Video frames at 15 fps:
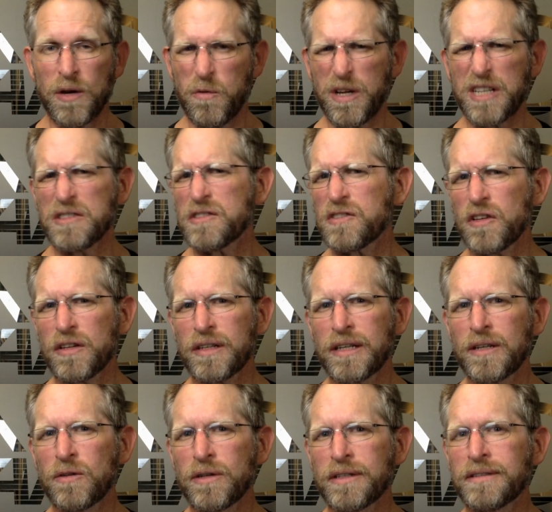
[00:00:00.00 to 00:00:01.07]
We can
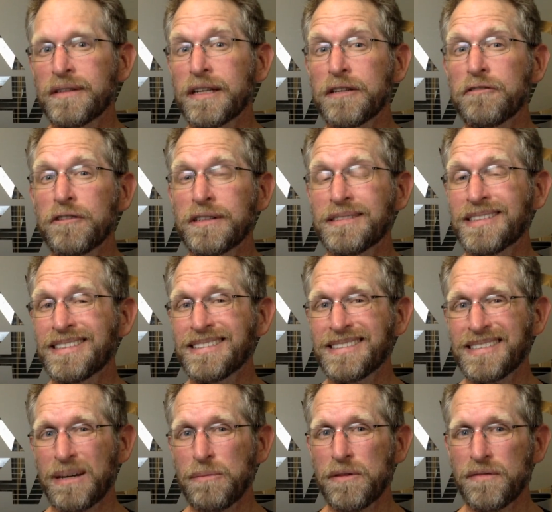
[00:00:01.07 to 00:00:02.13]
certainly look at decreasing
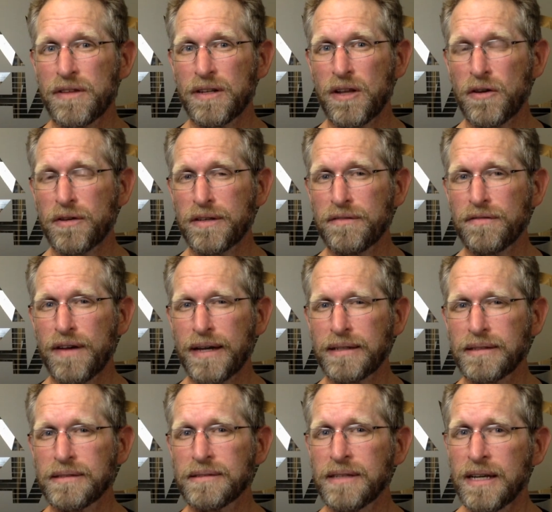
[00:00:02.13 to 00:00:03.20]
some of the loading
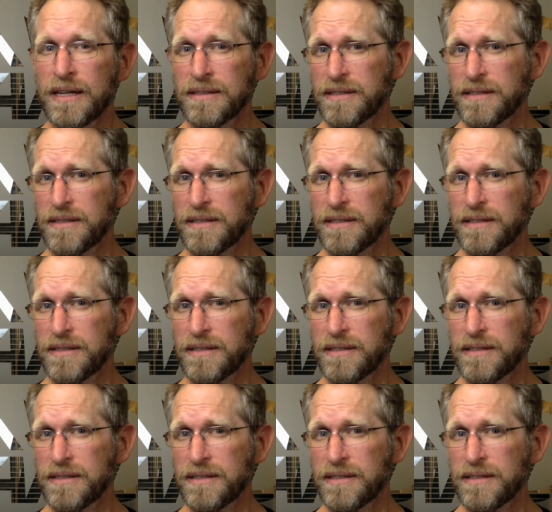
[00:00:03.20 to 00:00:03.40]
factors,